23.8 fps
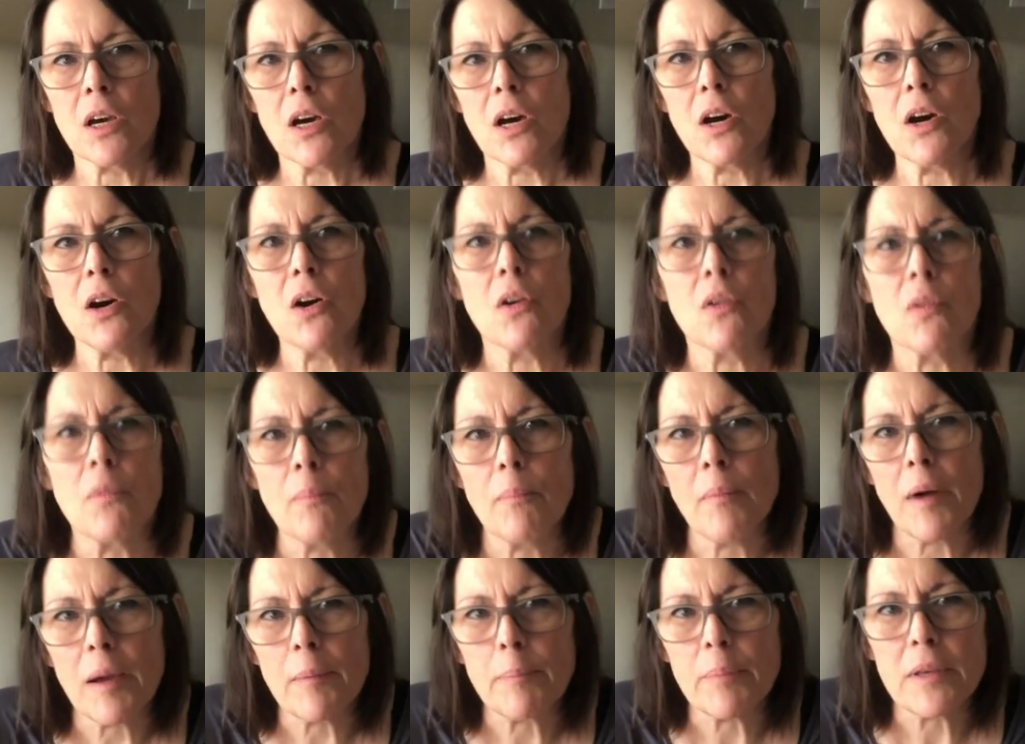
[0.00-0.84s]
Oh,
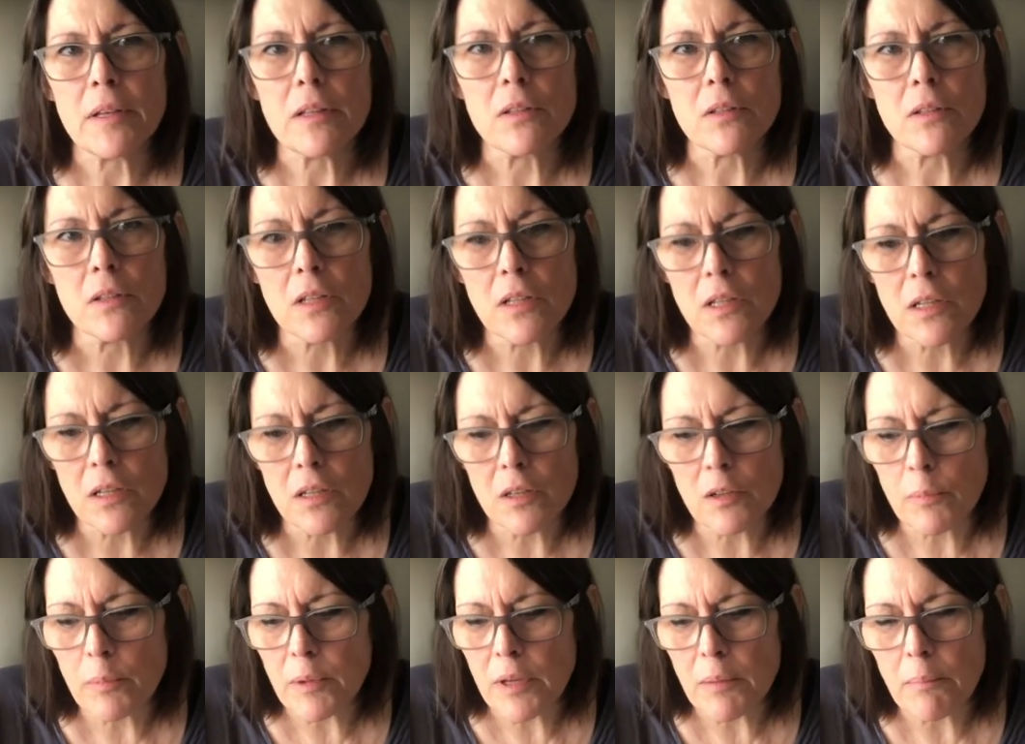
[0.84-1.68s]
might be a
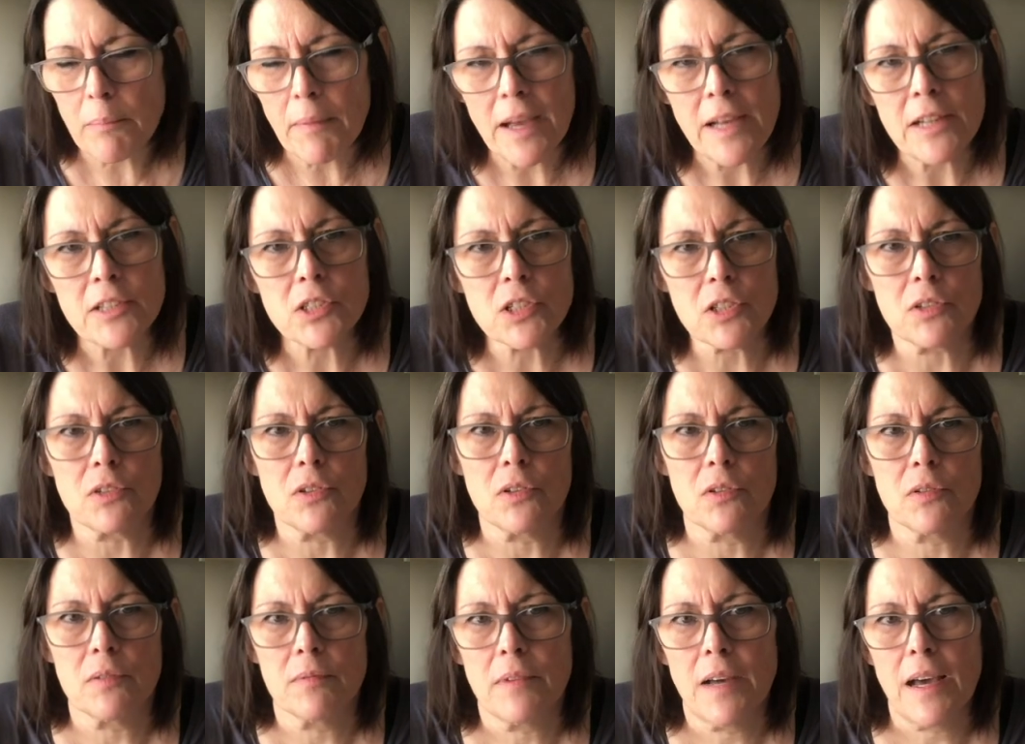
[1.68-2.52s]
little bit
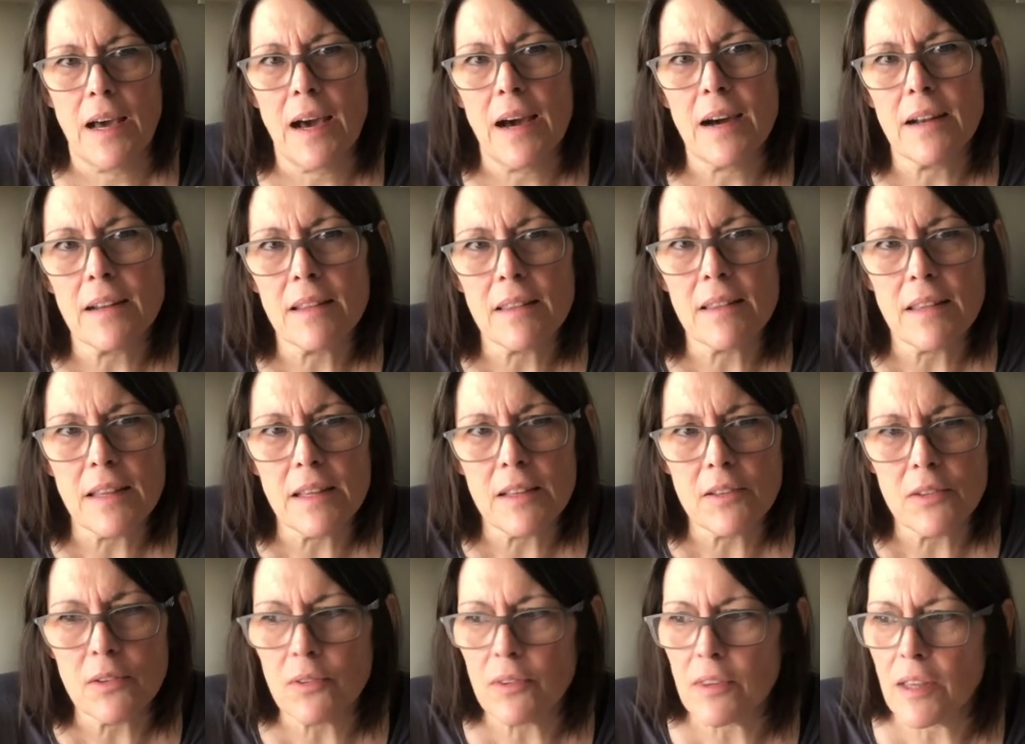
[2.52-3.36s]
magical. How did
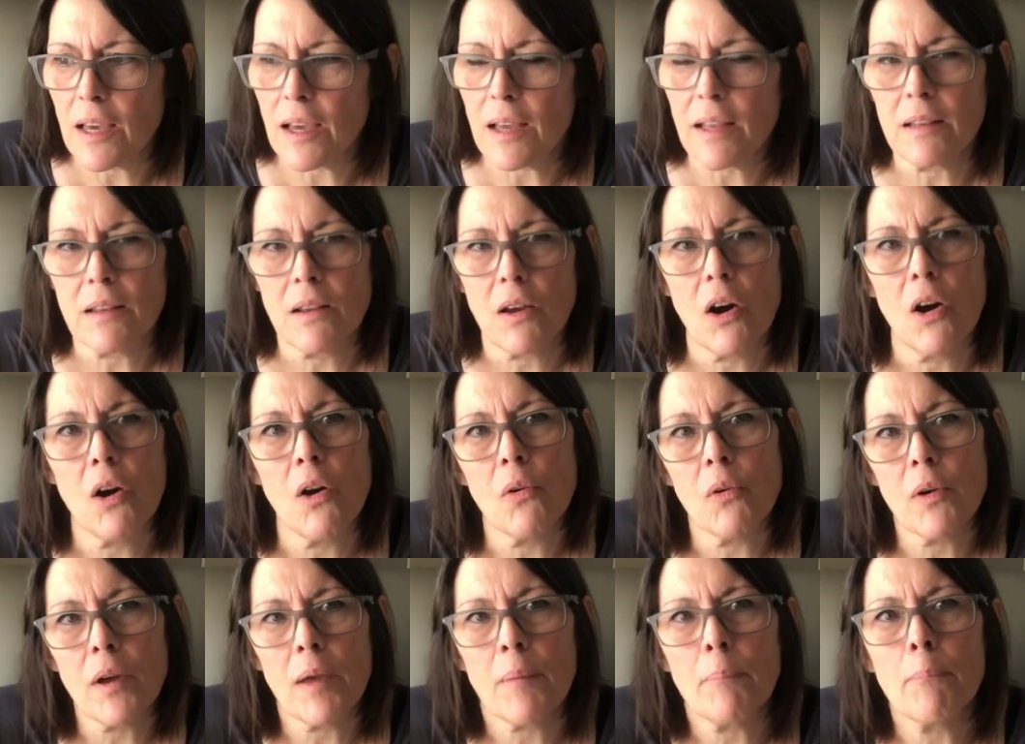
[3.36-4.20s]
they do that?
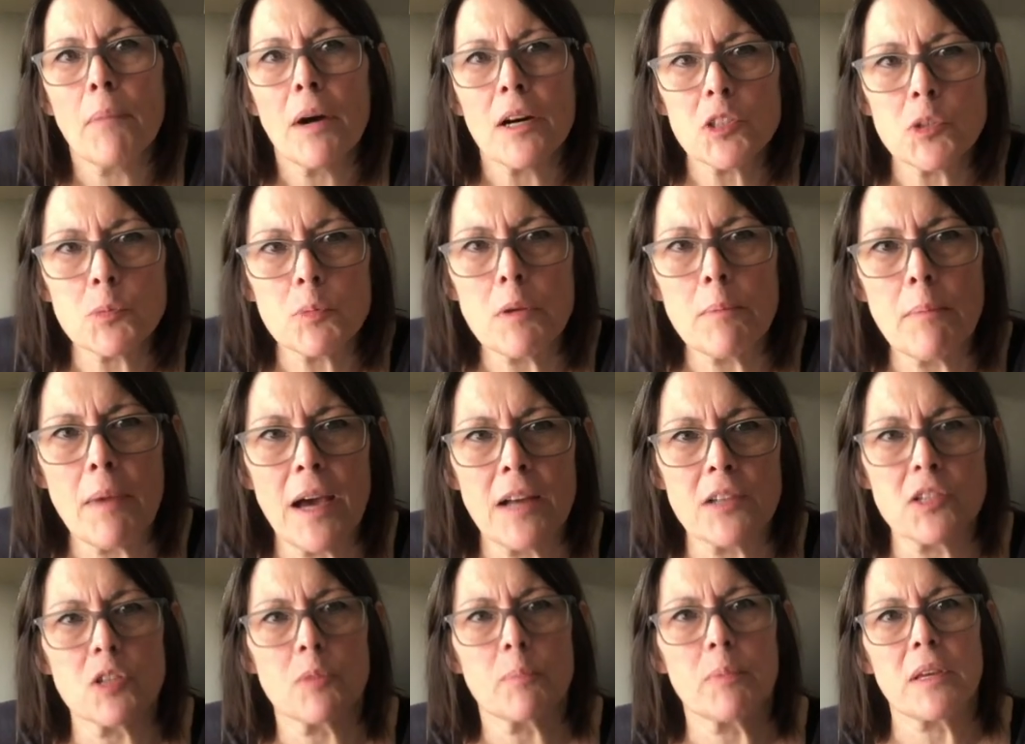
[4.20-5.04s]
Oh, it must be
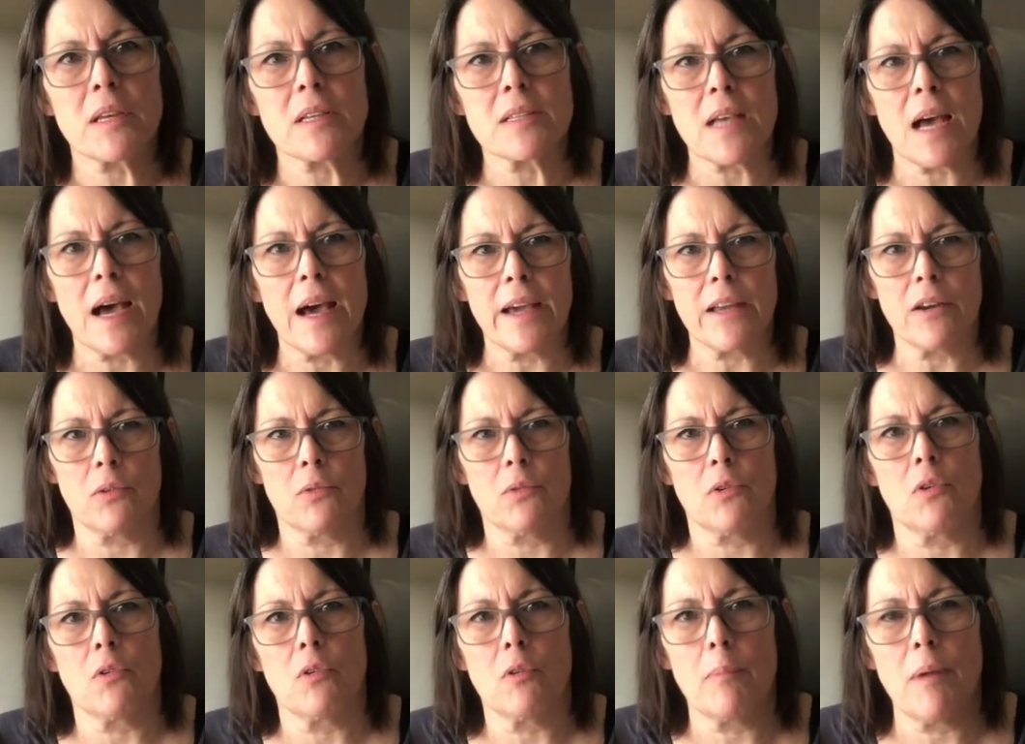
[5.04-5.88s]
magic because I
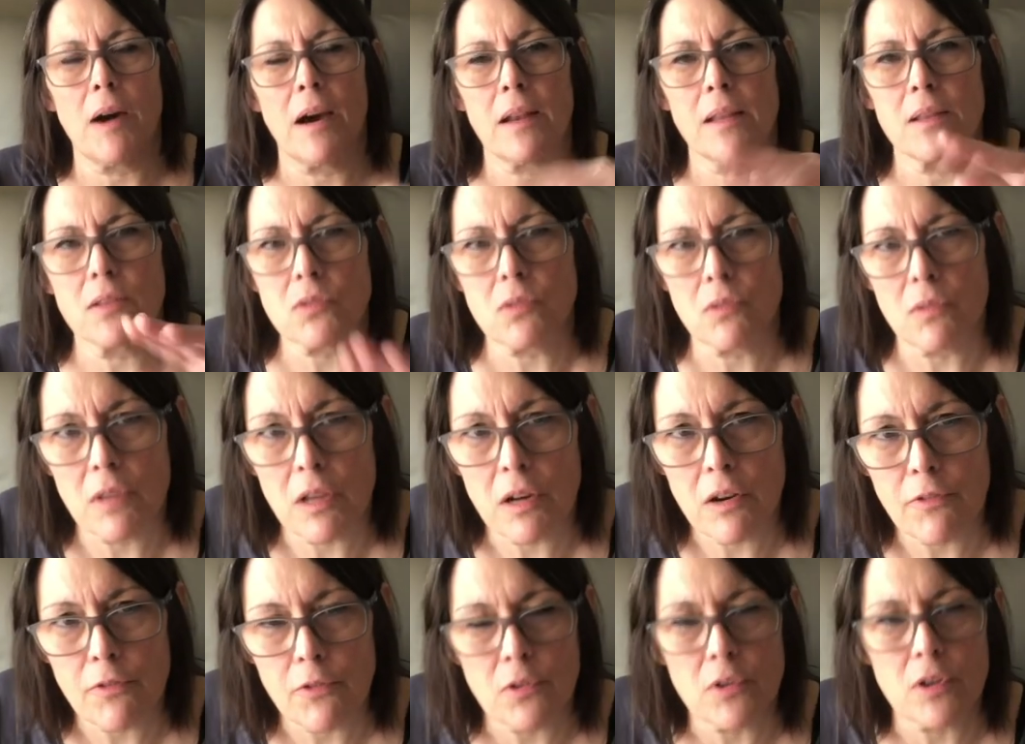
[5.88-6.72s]
don't know about it, so
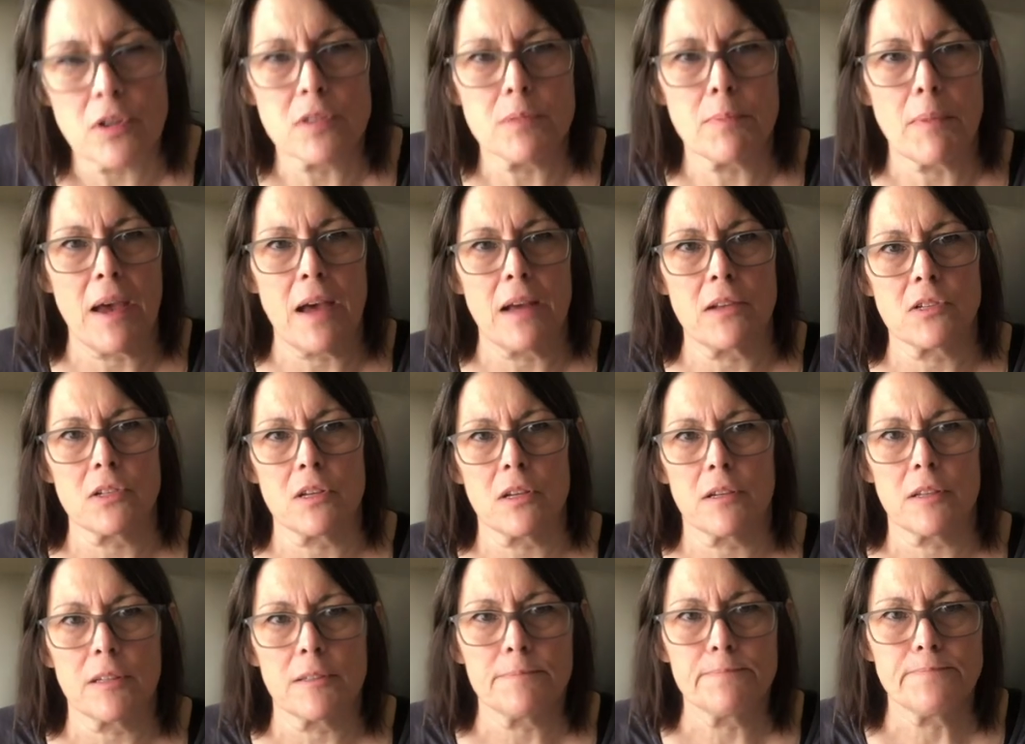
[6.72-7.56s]
therefore it's
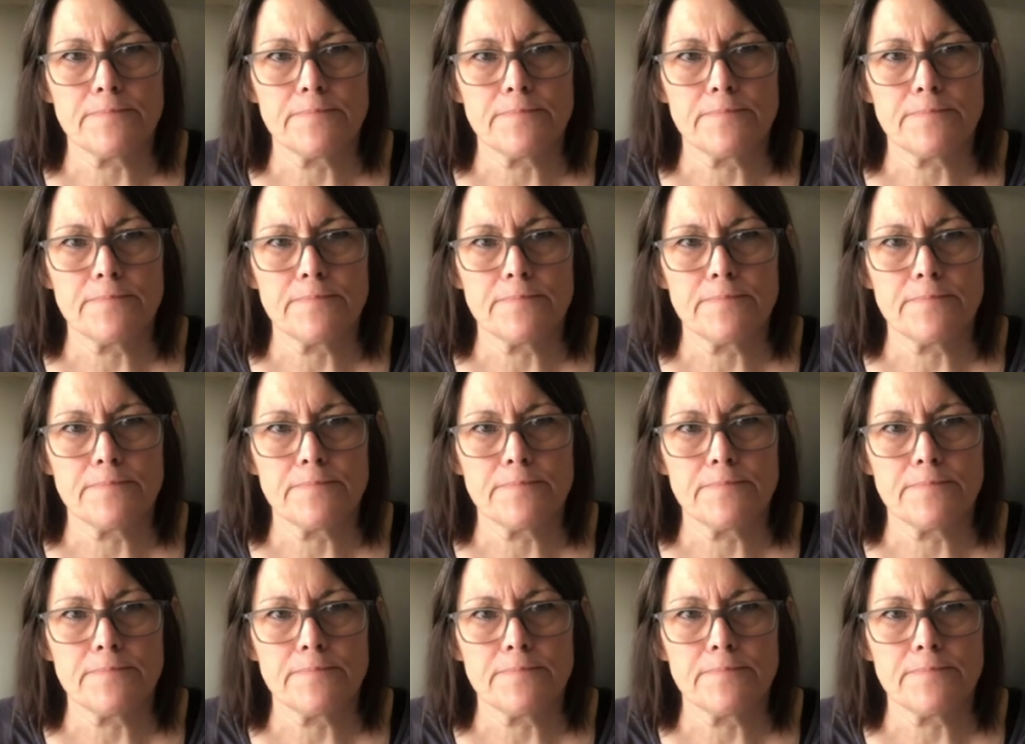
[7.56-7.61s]
magic.